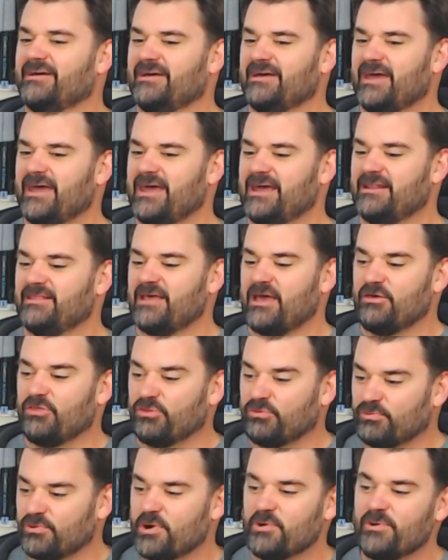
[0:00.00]
and they
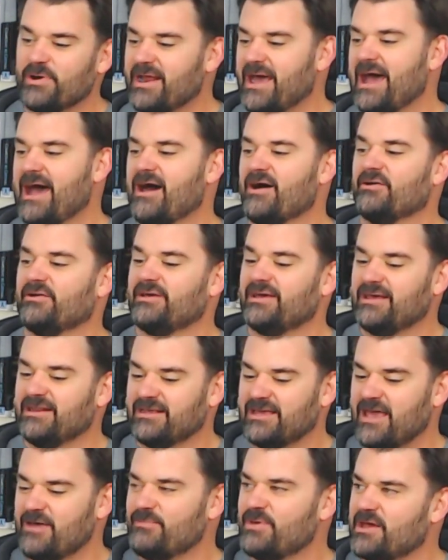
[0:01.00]
threw it out and
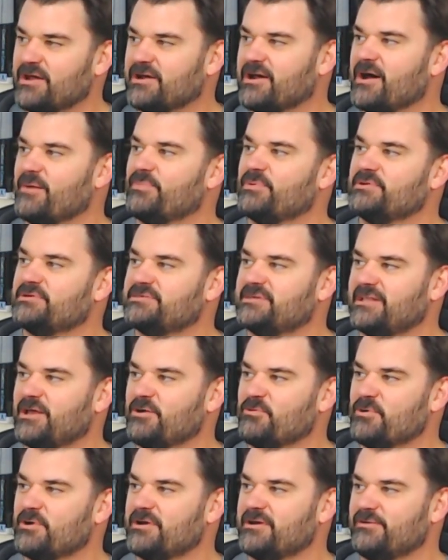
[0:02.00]
gave me a cup and said they
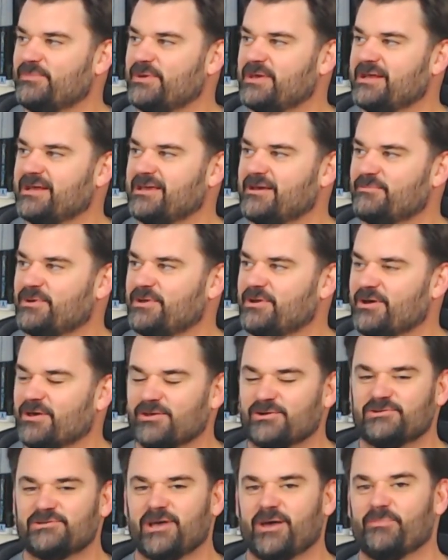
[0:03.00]
wanted me to give them
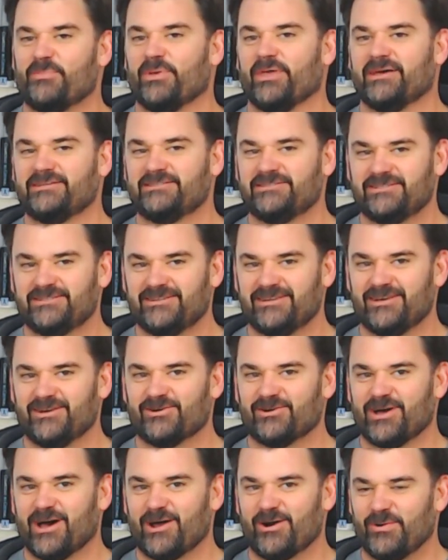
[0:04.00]
another sample, I still
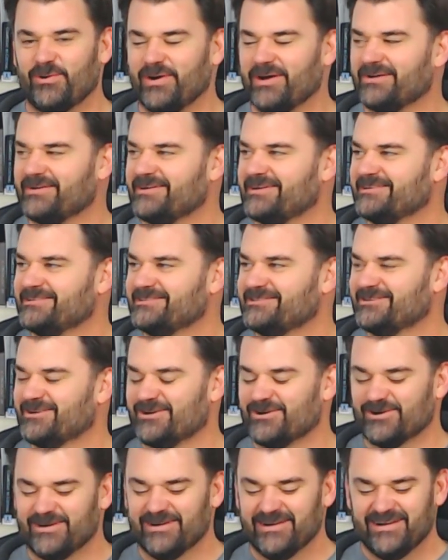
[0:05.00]
got around it.
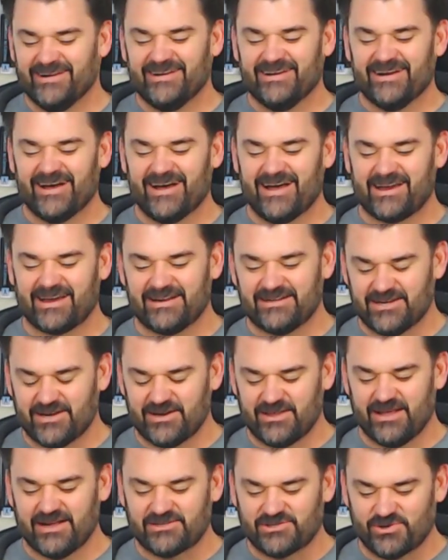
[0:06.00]
So I can tell you
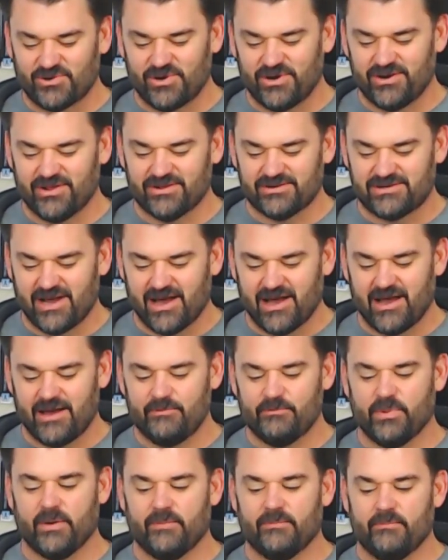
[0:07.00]
that story another time,
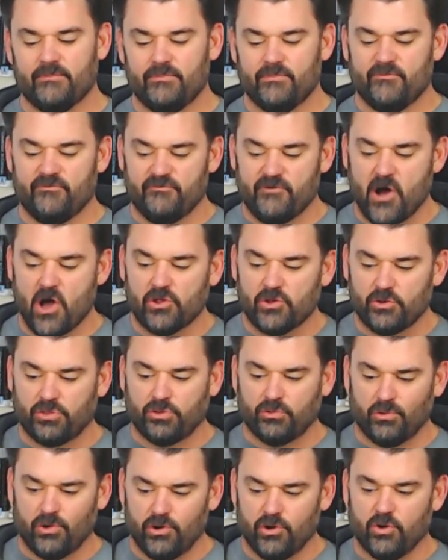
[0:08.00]
but follow
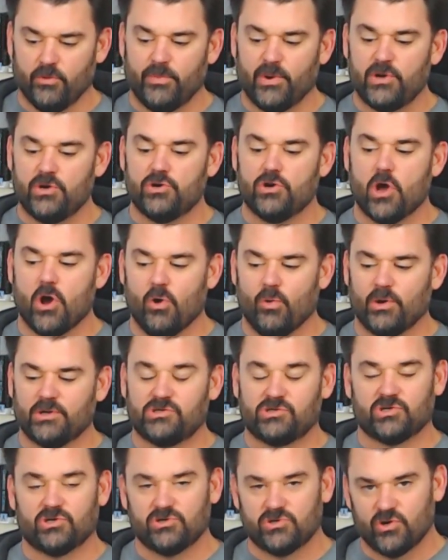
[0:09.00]
through, but know what
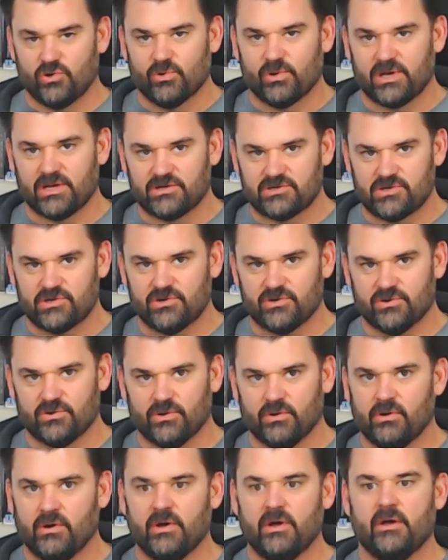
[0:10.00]
you're doing
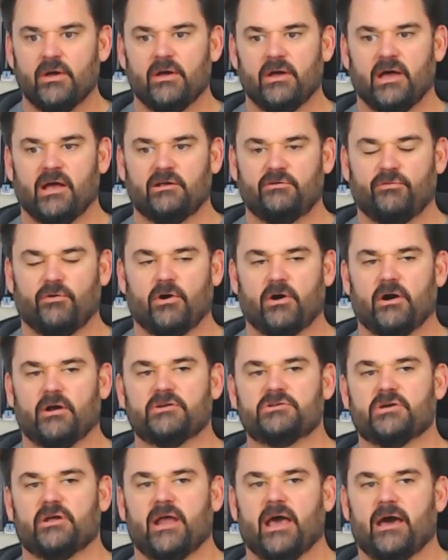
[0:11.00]
too, as far as
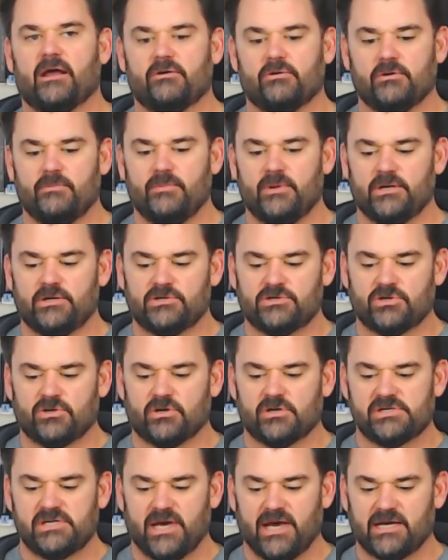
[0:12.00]
on how to administer
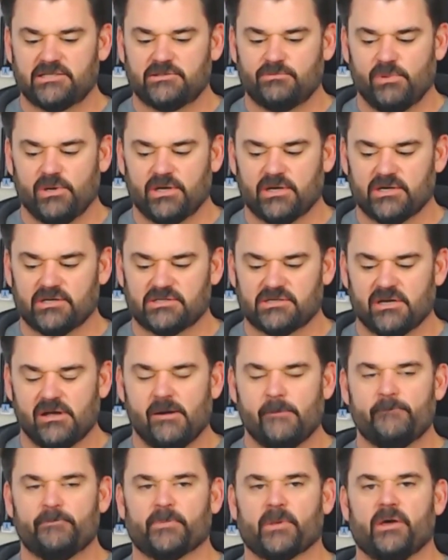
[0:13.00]
a test, because
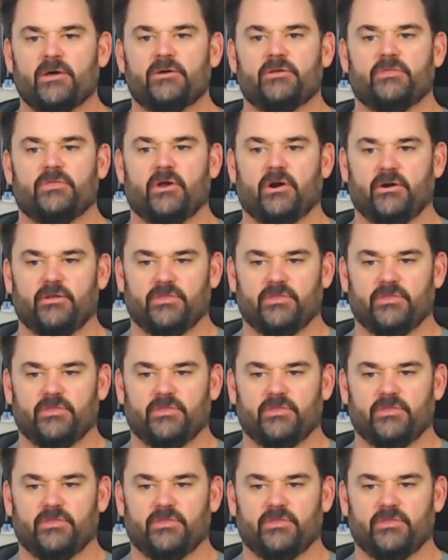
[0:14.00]
I